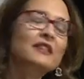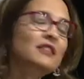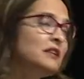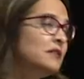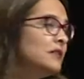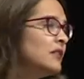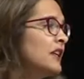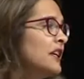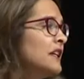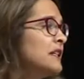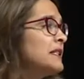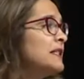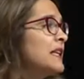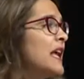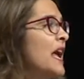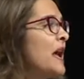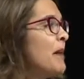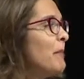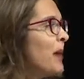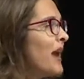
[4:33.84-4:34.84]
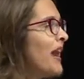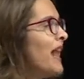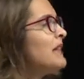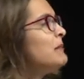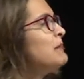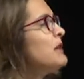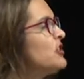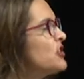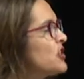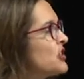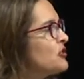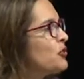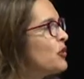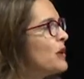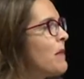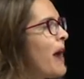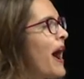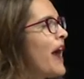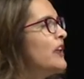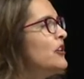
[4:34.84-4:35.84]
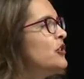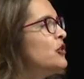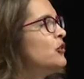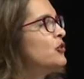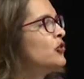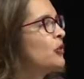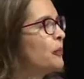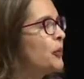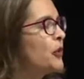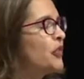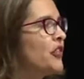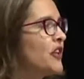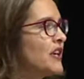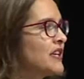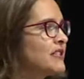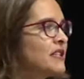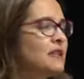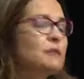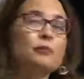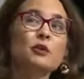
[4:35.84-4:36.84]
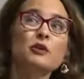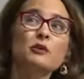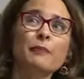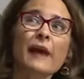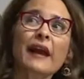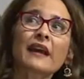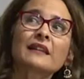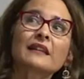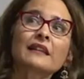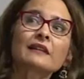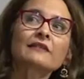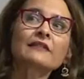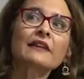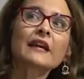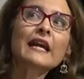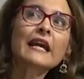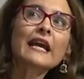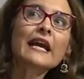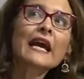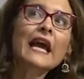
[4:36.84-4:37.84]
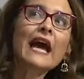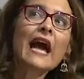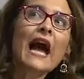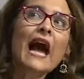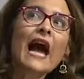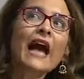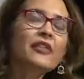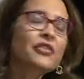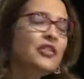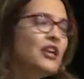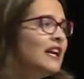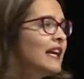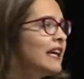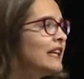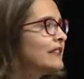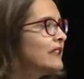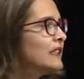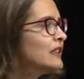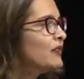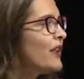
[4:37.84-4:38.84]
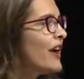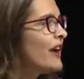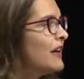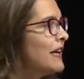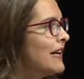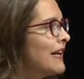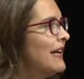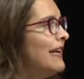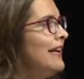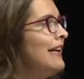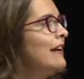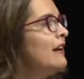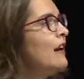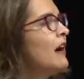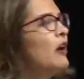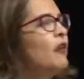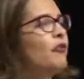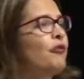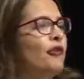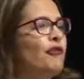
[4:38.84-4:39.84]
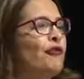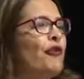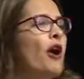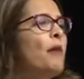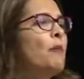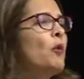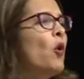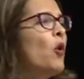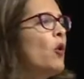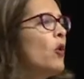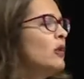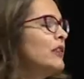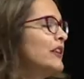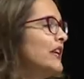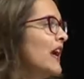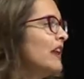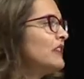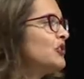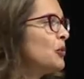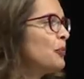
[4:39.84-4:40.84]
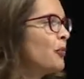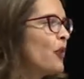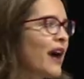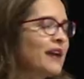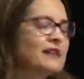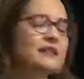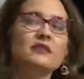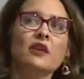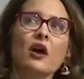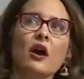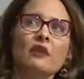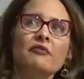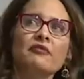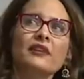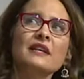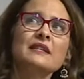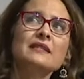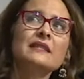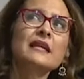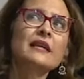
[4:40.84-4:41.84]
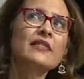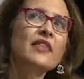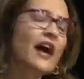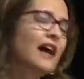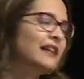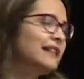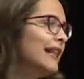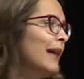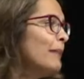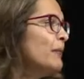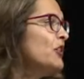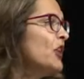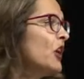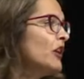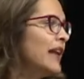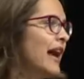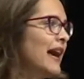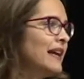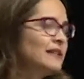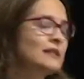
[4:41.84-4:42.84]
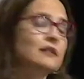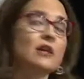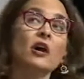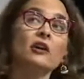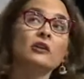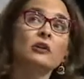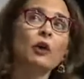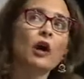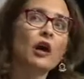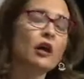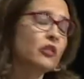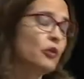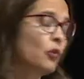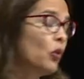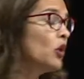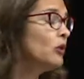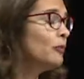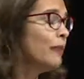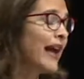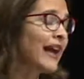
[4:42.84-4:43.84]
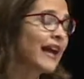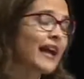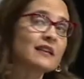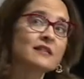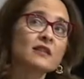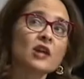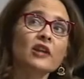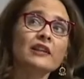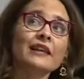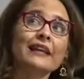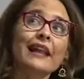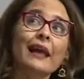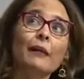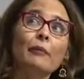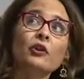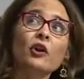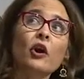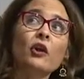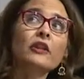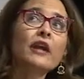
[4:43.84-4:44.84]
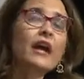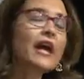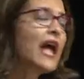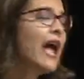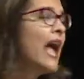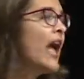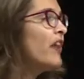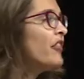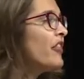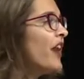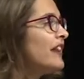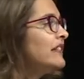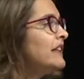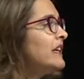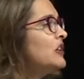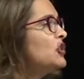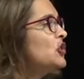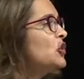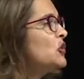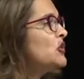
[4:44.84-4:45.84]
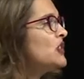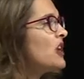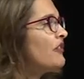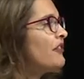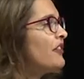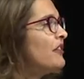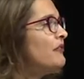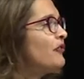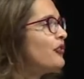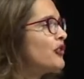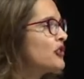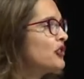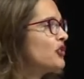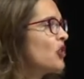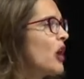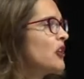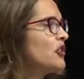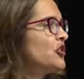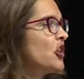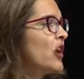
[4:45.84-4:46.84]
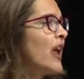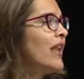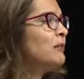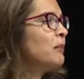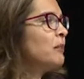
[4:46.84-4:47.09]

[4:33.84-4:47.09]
these things. But let me just remind you to put things in perspective. I think it is very clear from all the enterprise surveys that Lebanon has done, the World Bank has done in Lebanon, that issues of infrastructure